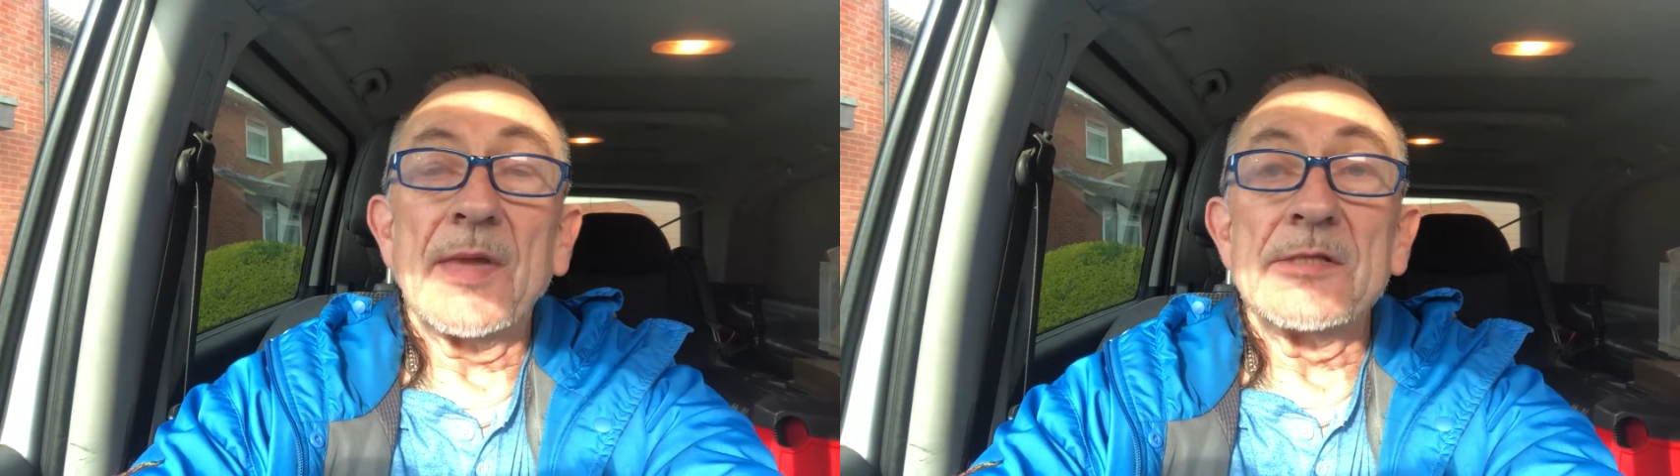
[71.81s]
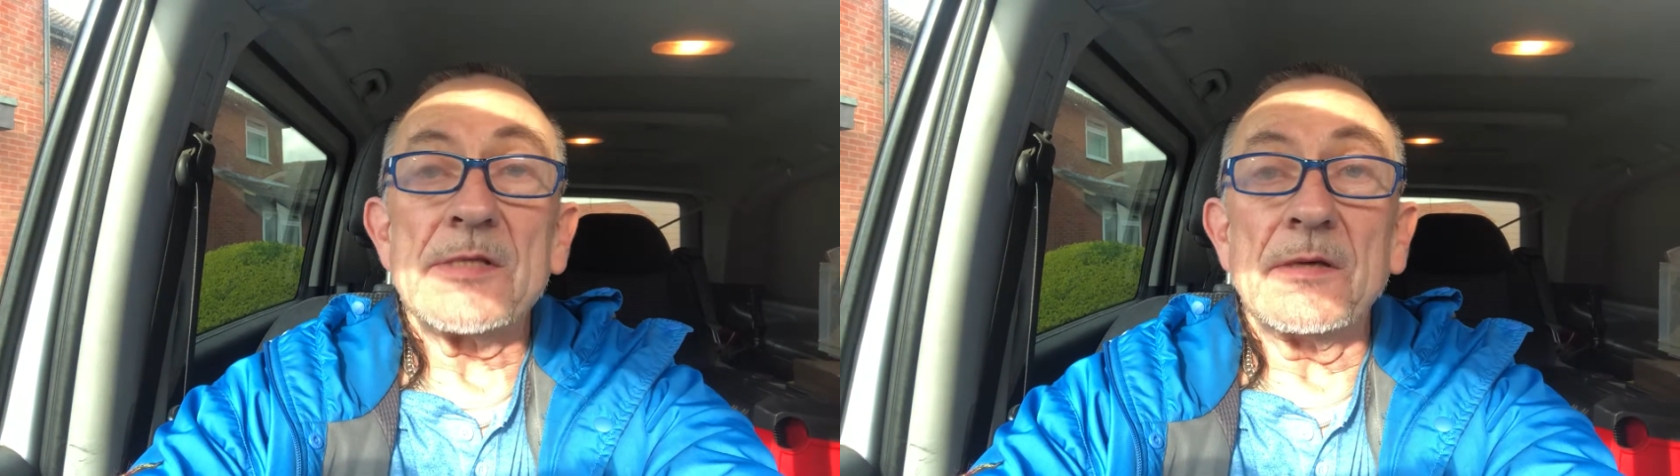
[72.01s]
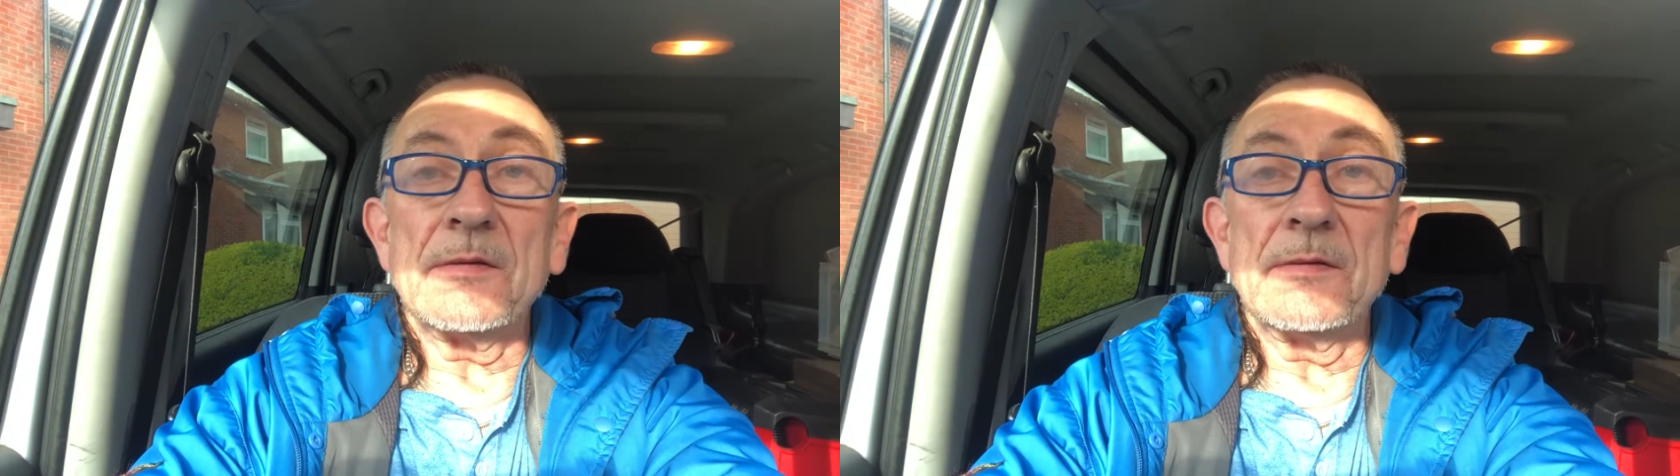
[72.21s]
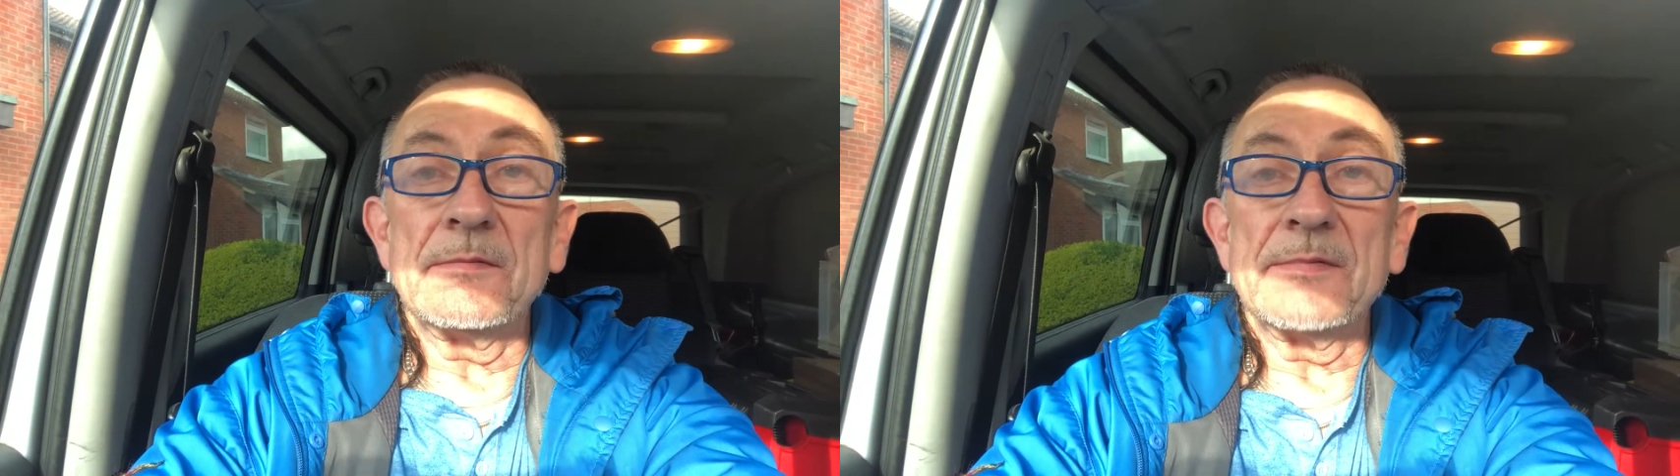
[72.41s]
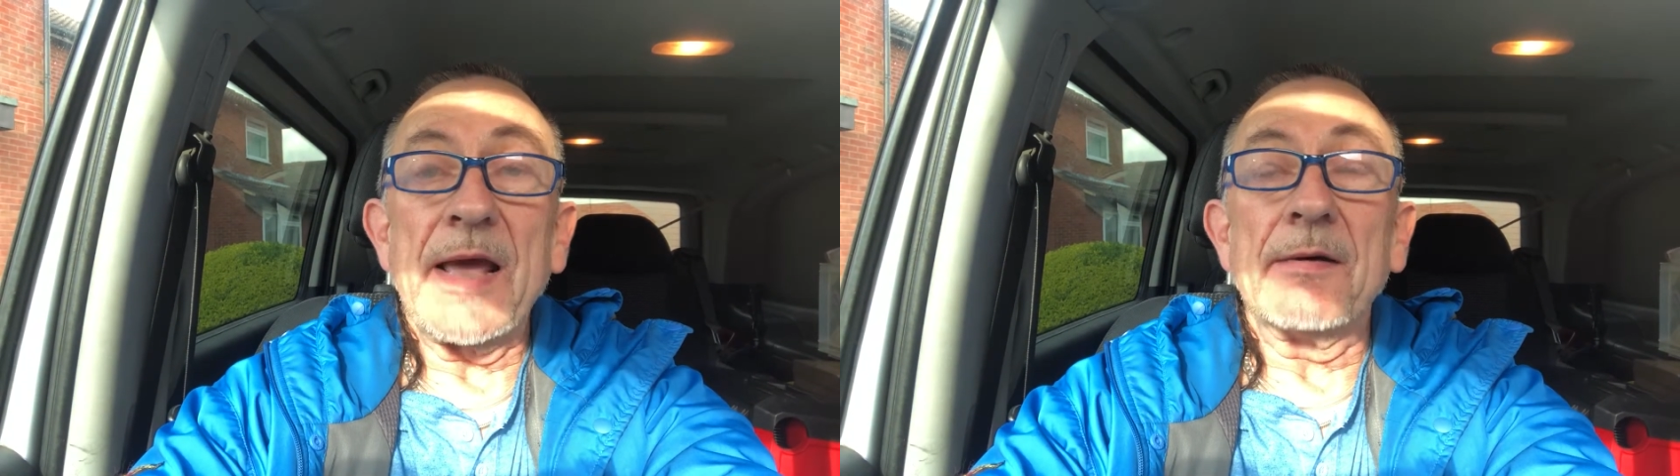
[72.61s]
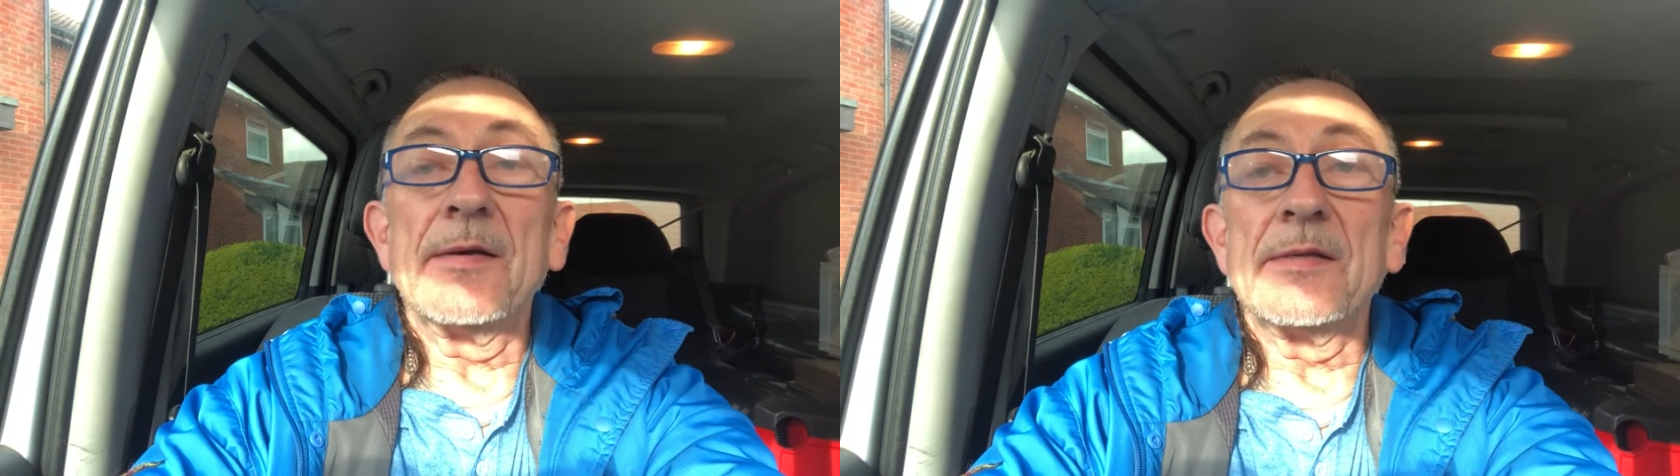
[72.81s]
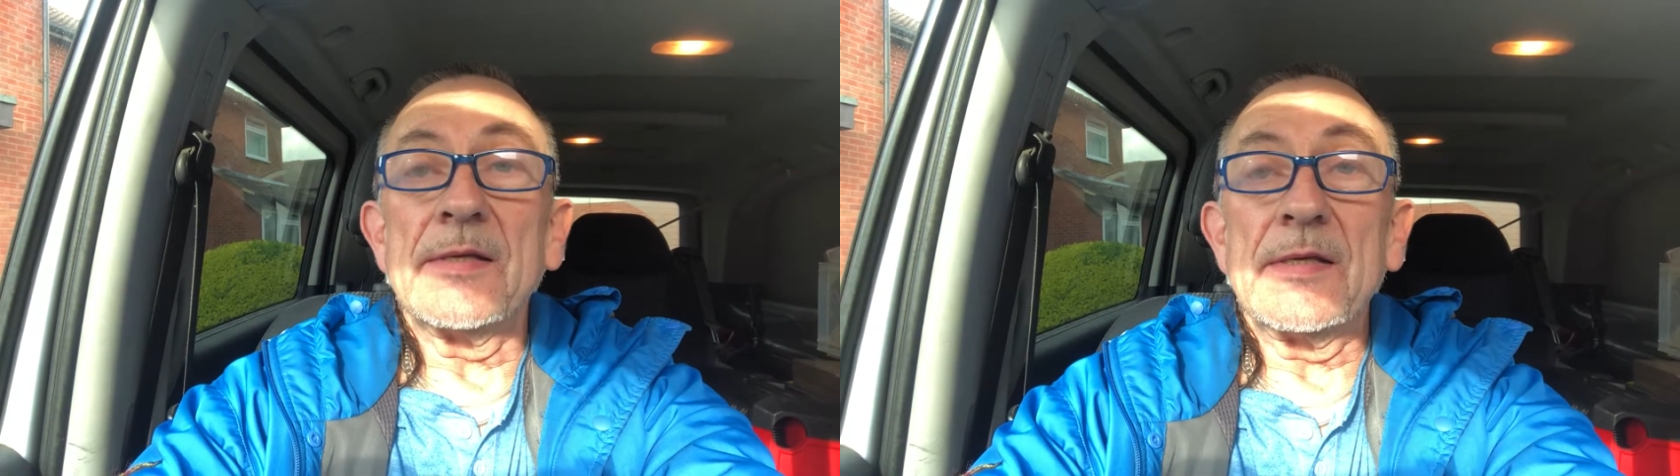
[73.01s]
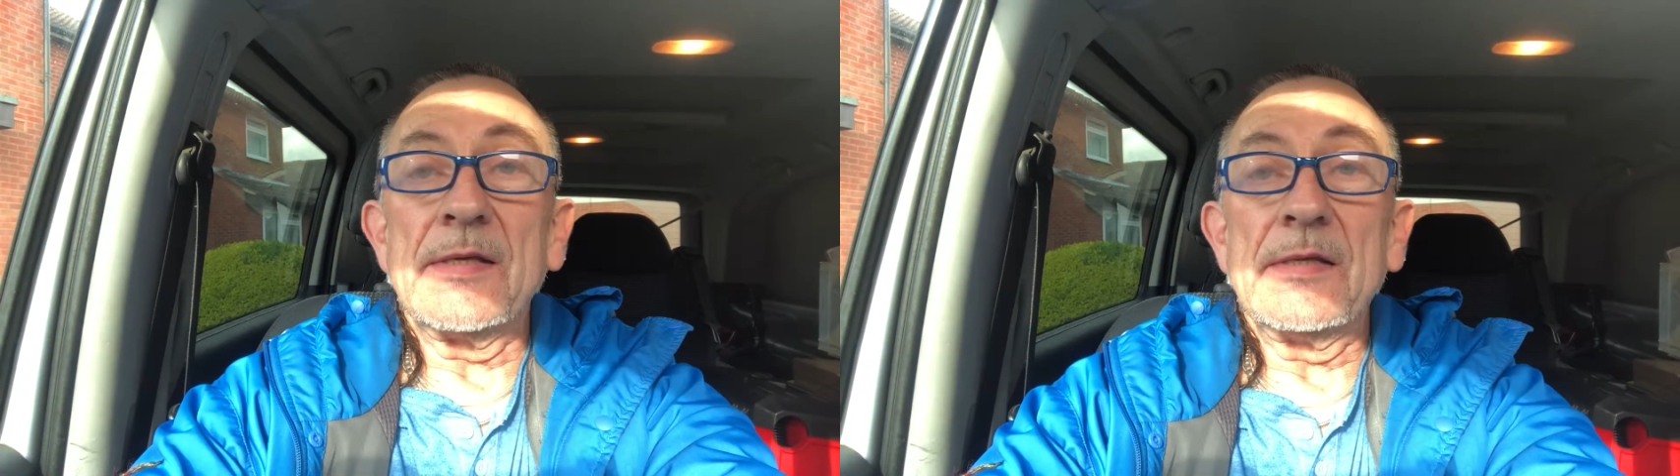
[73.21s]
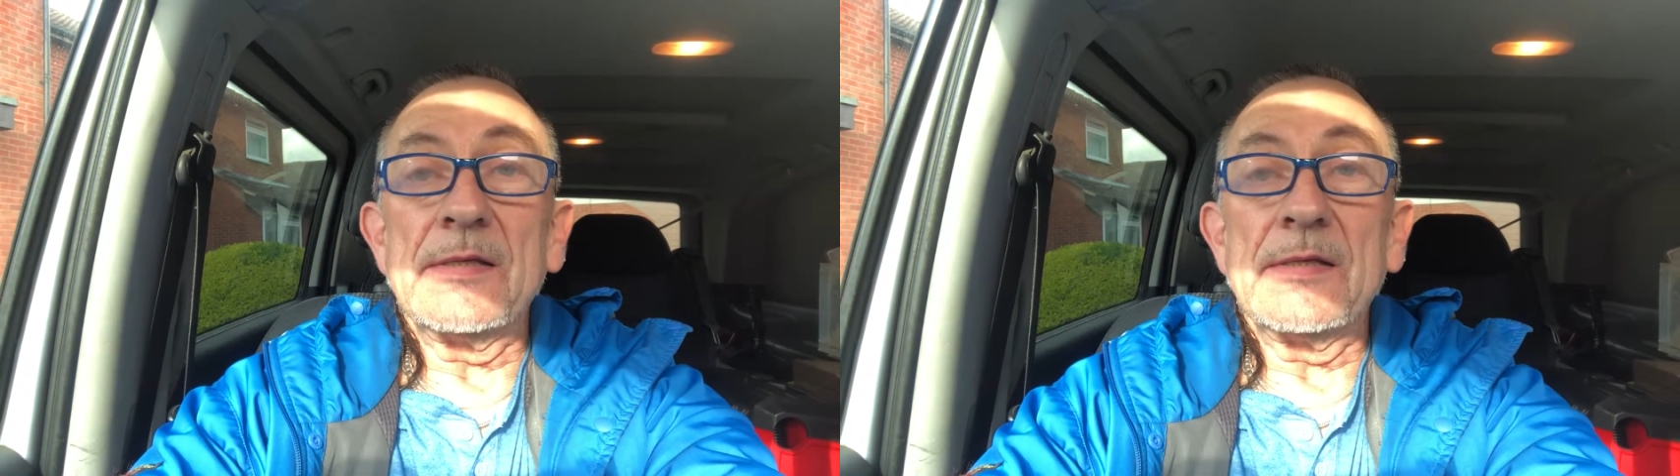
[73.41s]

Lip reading: So now the